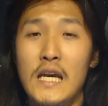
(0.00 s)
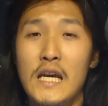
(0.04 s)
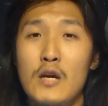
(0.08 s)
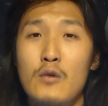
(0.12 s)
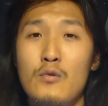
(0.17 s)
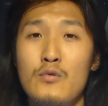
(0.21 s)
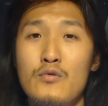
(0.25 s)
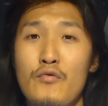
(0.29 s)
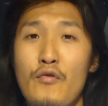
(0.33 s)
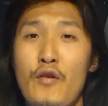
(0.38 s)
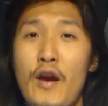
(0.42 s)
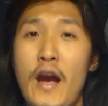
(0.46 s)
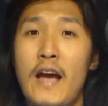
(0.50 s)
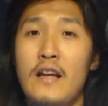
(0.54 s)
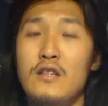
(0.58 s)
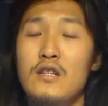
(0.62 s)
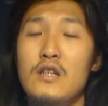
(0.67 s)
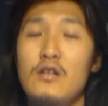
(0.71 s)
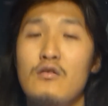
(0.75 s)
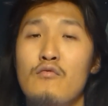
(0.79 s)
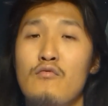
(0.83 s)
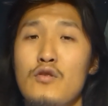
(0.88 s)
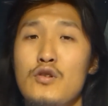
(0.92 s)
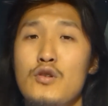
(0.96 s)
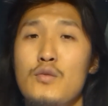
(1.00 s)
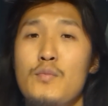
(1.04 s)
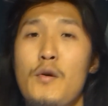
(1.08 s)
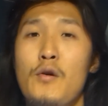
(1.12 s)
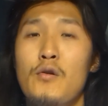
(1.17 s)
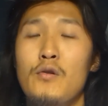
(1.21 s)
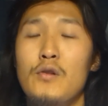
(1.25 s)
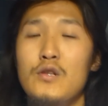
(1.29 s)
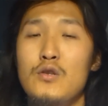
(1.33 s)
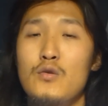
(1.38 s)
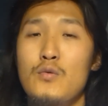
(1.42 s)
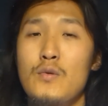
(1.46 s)
He was reacting and
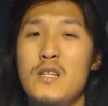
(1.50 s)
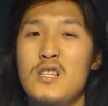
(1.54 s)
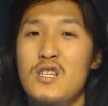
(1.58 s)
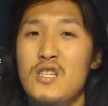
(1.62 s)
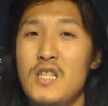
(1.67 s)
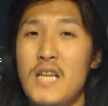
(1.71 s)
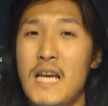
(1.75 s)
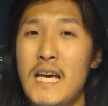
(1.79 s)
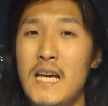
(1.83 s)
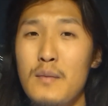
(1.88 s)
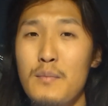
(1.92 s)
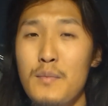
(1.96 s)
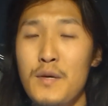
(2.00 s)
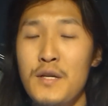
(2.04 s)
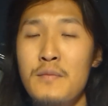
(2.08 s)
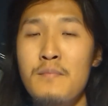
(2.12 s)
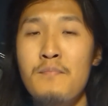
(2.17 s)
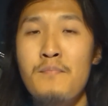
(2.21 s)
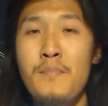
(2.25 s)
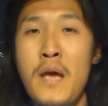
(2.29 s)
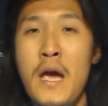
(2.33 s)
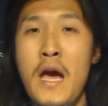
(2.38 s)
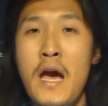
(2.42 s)
responding to a statement